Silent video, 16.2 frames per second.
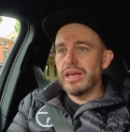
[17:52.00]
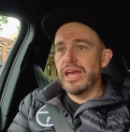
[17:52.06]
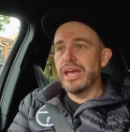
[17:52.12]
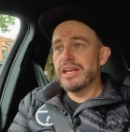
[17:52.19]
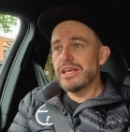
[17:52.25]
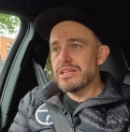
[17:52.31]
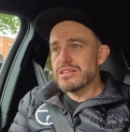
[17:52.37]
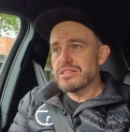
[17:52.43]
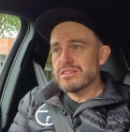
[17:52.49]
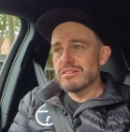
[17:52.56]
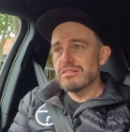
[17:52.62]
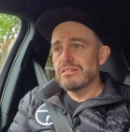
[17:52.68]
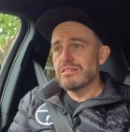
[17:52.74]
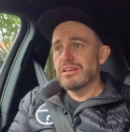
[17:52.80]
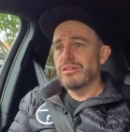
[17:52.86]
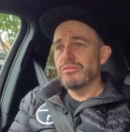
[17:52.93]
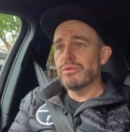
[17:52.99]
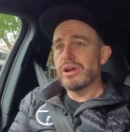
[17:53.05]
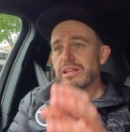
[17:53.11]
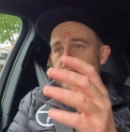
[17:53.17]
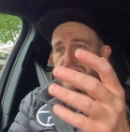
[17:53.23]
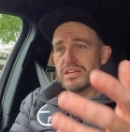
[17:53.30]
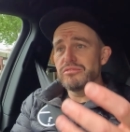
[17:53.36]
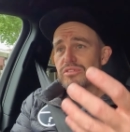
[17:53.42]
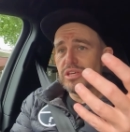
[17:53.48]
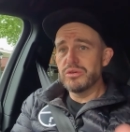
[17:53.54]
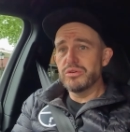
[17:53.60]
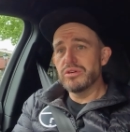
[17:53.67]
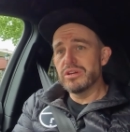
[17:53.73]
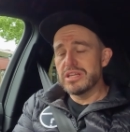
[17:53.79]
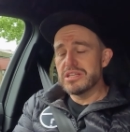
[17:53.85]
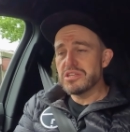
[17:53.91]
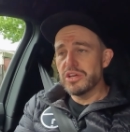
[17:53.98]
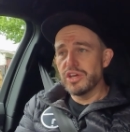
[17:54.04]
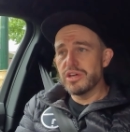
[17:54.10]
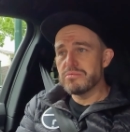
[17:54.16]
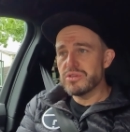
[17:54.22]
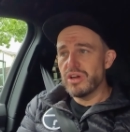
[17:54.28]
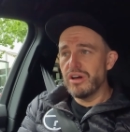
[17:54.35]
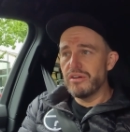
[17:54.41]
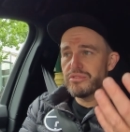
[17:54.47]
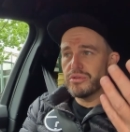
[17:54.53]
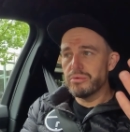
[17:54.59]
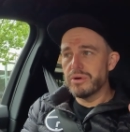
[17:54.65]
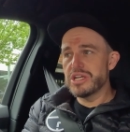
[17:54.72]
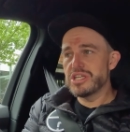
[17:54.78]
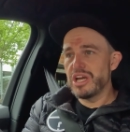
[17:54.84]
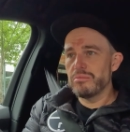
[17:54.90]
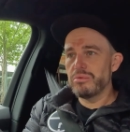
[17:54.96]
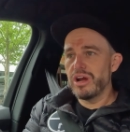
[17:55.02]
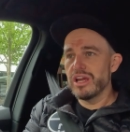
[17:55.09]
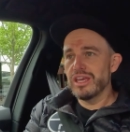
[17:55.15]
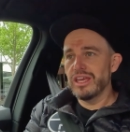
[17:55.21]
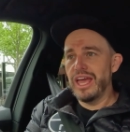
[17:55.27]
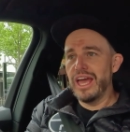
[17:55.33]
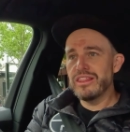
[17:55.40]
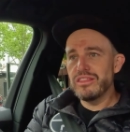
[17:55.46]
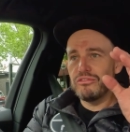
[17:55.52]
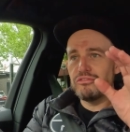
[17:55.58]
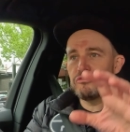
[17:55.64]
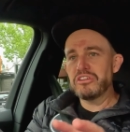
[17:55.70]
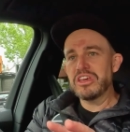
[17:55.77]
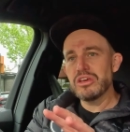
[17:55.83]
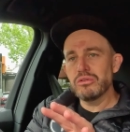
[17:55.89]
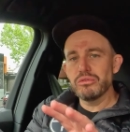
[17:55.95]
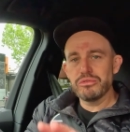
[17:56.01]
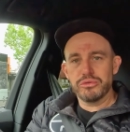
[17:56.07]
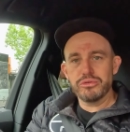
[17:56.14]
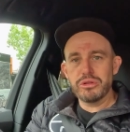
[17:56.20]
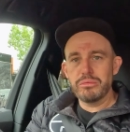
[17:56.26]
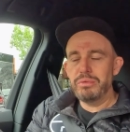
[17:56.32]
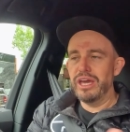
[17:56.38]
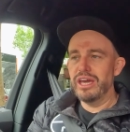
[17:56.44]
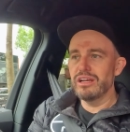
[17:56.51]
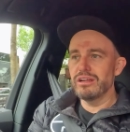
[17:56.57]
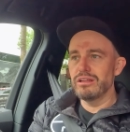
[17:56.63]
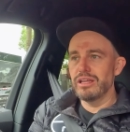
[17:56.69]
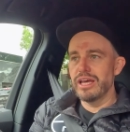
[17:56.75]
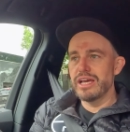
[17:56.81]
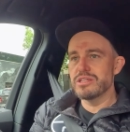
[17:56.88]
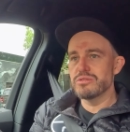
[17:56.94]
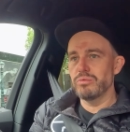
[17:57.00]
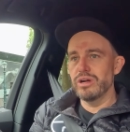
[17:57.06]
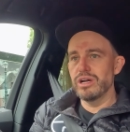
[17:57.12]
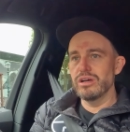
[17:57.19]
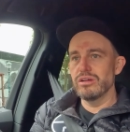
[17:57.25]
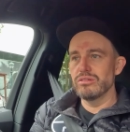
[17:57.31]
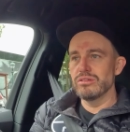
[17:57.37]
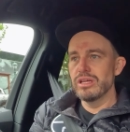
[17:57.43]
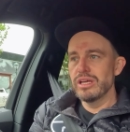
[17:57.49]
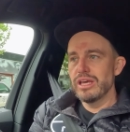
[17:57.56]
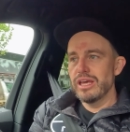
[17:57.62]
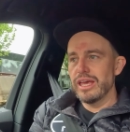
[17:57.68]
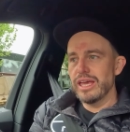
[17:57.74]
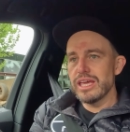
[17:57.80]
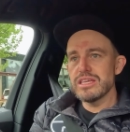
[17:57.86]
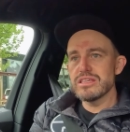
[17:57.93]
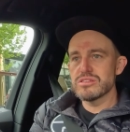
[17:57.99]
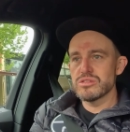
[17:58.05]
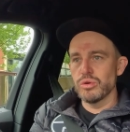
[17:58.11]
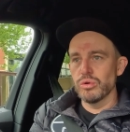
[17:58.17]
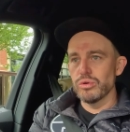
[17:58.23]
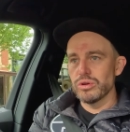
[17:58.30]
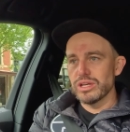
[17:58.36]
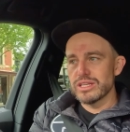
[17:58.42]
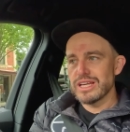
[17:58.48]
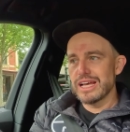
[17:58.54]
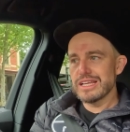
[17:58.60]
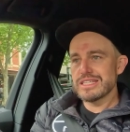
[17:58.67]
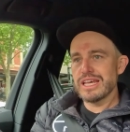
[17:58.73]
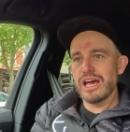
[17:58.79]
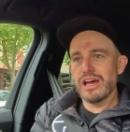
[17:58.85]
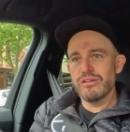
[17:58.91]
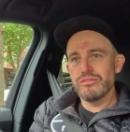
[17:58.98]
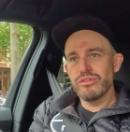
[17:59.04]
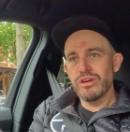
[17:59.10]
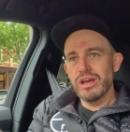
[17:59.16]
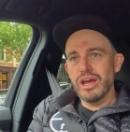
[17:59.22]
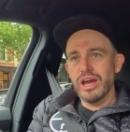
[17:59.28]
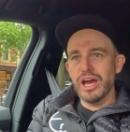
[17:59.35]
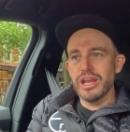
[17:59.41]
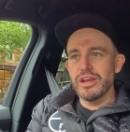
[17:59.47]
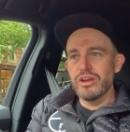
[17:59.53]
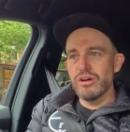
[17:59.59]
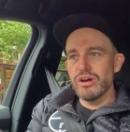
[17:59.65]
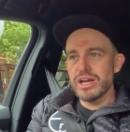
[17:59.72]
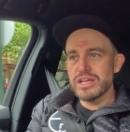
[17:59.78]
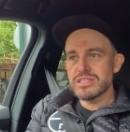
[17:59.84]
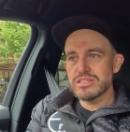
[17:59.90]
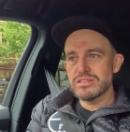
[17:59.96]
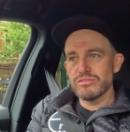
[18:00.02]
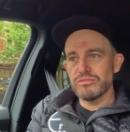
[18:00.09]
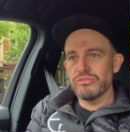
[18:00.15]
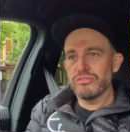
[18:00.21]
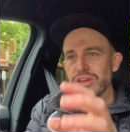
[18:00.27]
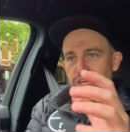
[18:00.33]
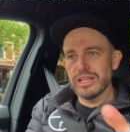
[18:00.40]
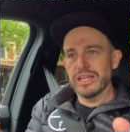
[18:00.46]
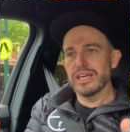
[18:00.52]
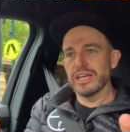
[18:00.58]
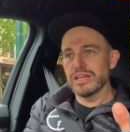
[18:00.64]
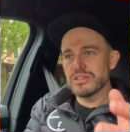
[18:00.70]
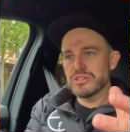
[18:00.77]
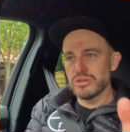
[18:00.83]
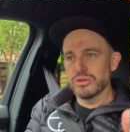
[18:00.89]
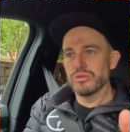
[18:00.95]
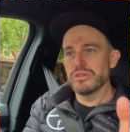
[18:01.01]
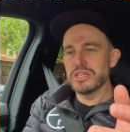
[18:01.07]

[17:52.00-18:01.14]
it is relatively good in terms of the regen braking and the feel through the pedal as well is good. It does have a nice feeling to